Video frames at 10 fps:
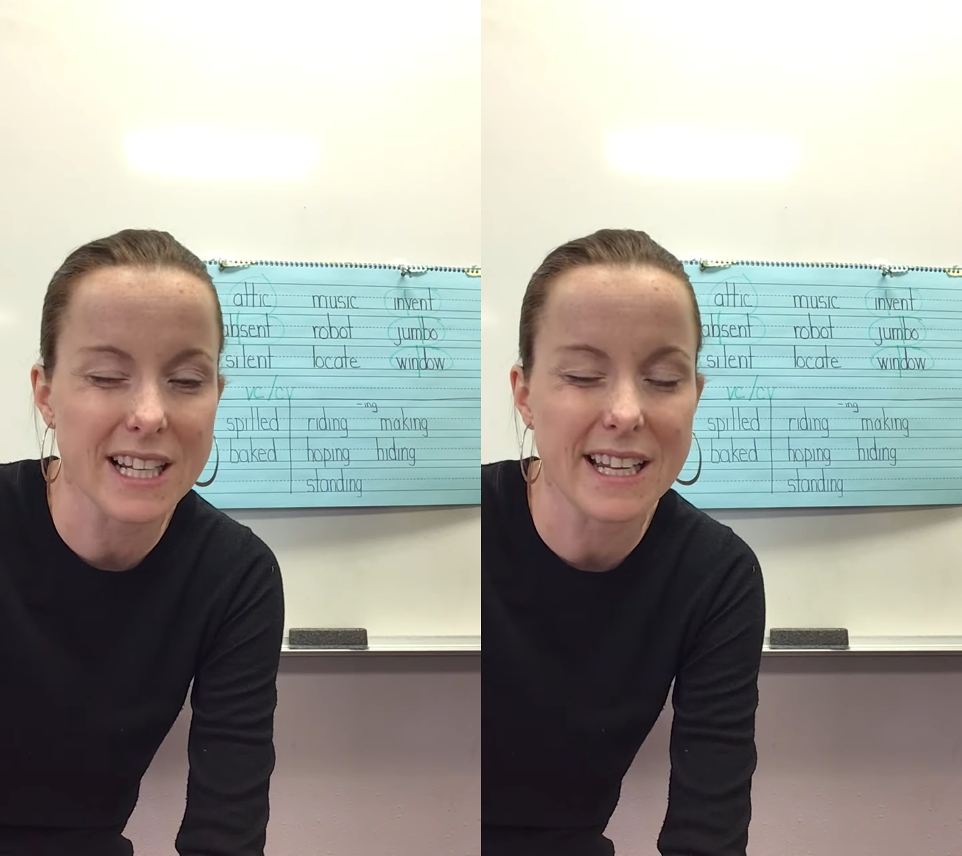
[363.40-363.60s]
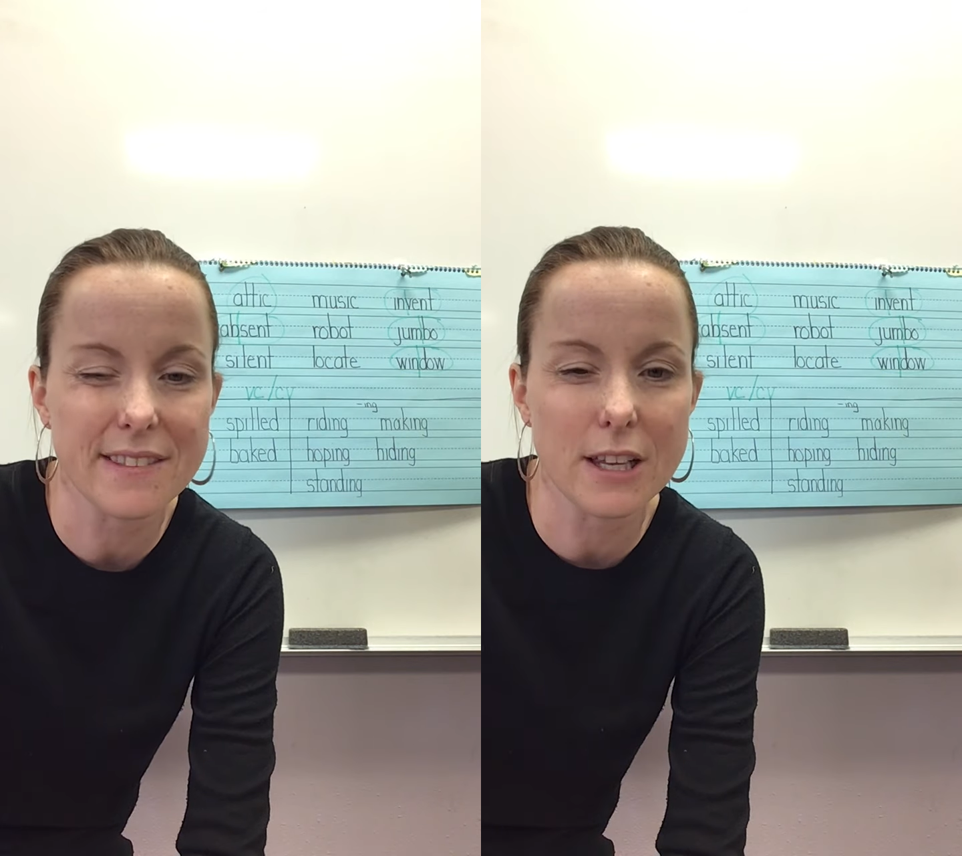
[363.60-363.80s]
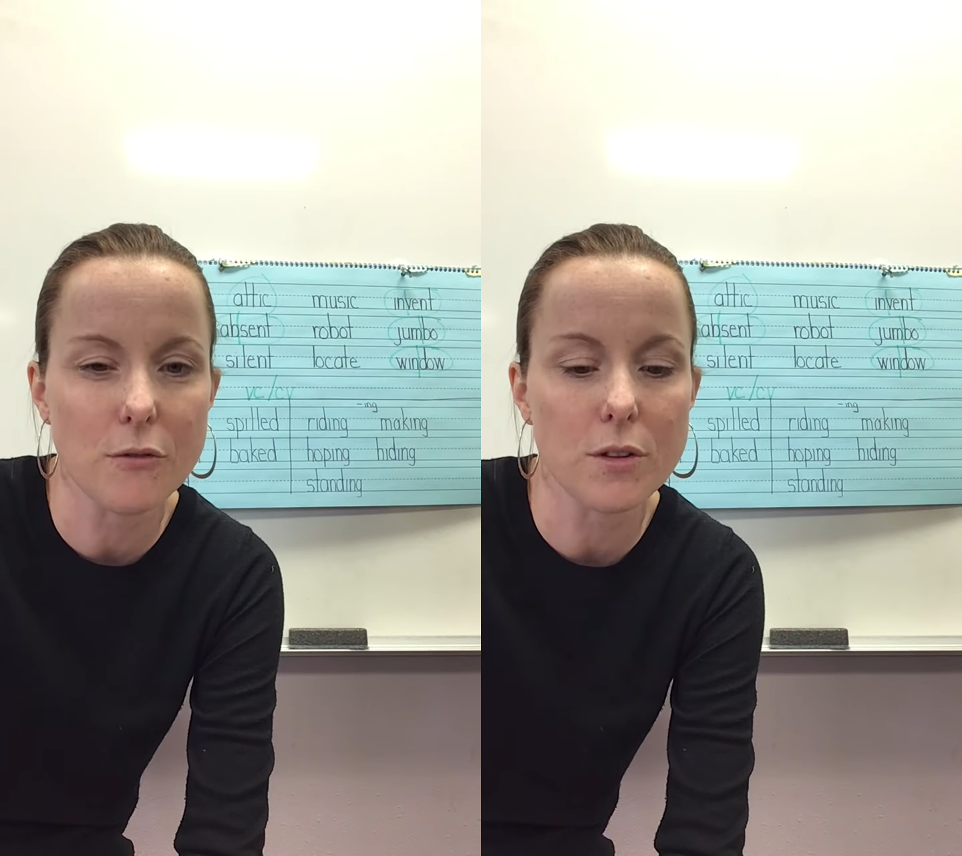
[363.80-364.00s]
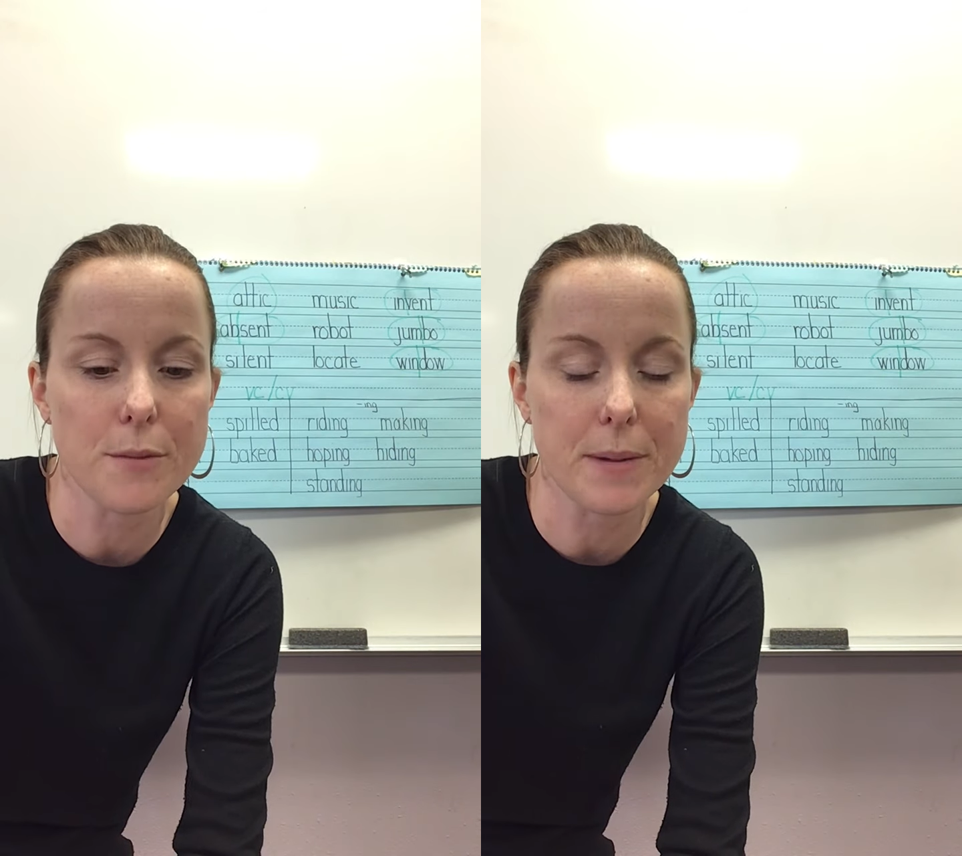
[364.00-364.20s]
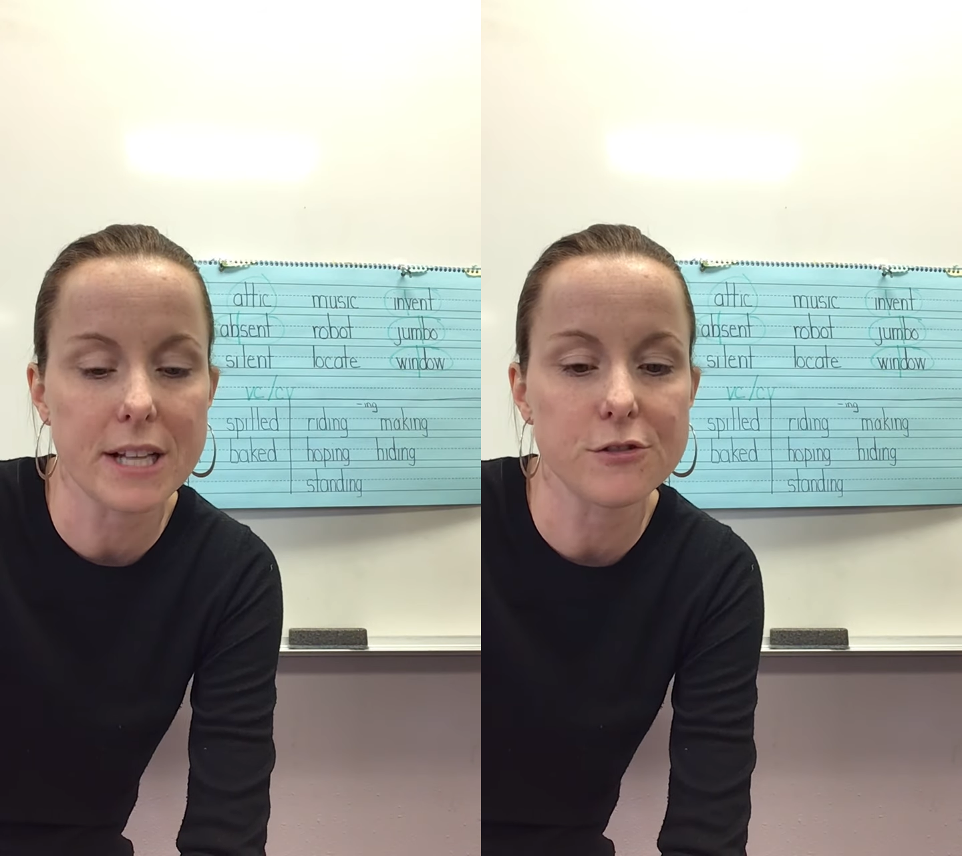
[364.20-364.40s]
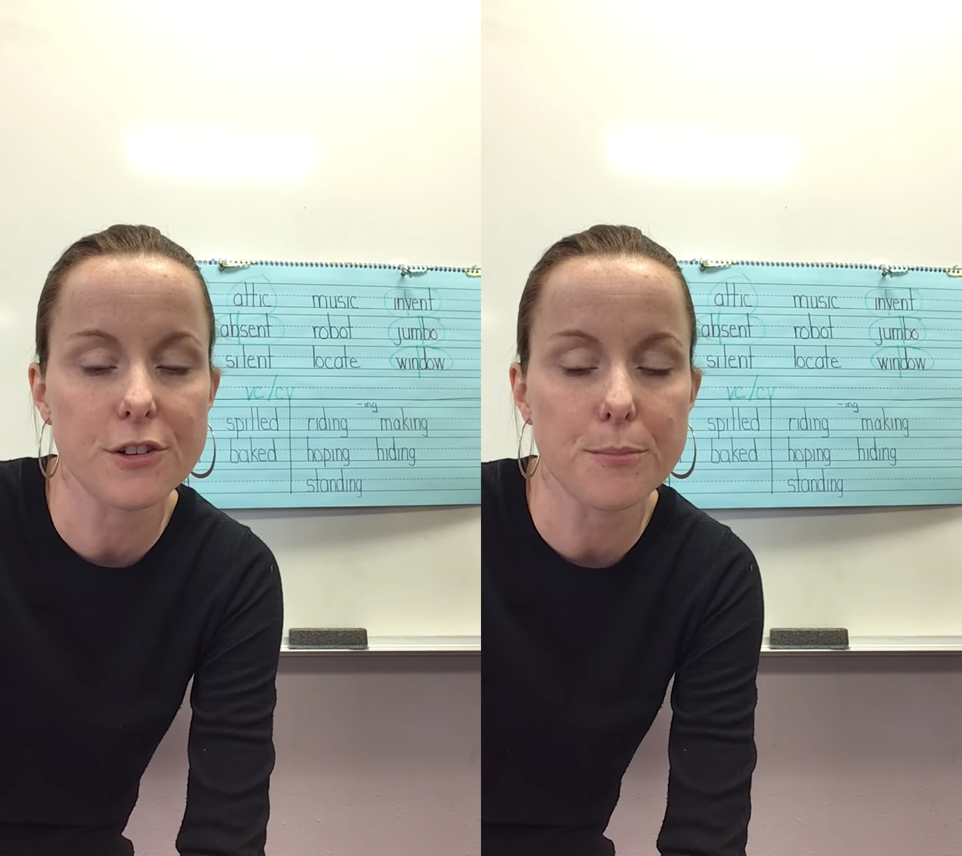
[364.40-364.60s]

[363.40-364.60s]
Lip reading: I can't think of what the page is,